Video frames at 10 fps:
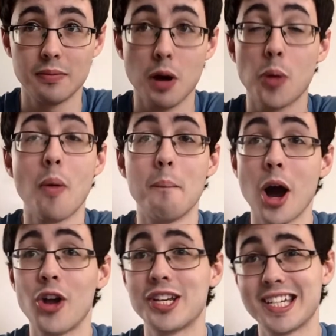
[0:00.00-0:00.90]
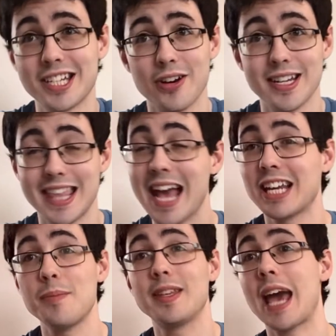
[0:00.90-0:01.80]
Pokemon Biology series, they're
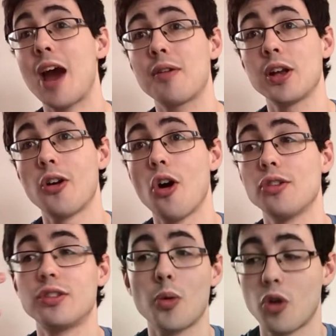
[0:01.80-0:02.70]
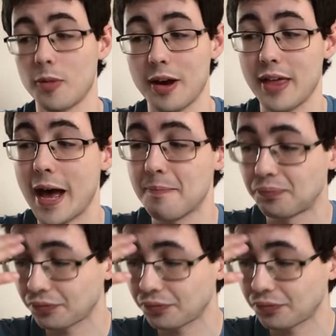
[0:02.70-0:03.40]
going to be carrying on, don't worry about that.